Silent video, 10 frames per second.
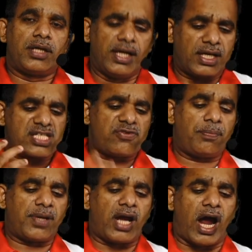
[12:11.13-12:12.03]
interest
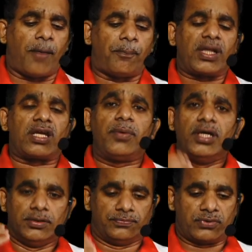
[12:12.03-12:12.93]
will be
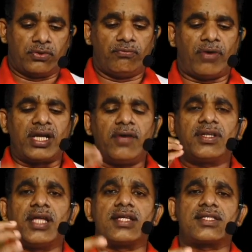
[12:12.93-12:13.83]
applicable
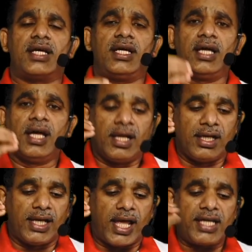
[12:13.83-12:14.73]
whenever there is a
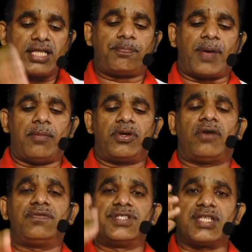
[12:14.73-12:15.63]
late payment
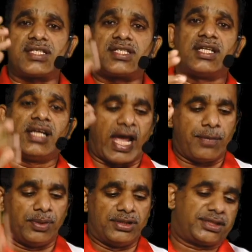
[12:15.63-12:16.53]
of GST
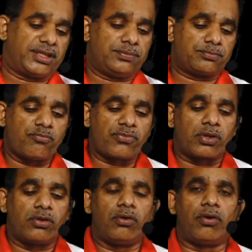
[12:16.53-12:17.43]
liability,
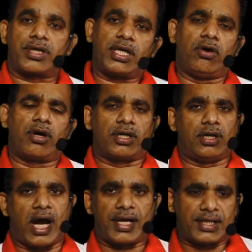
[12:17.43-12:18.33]
okay,
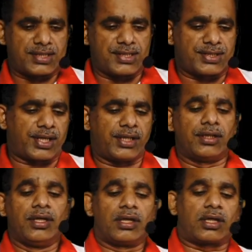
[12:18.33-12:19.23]
or
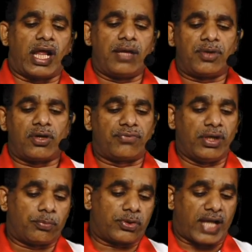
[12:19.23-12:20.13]
unnecessary claiming of
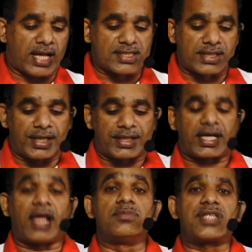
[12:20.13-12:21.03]
input tax credit
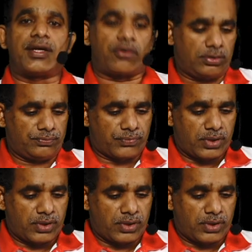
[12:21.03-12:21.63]
claims and all.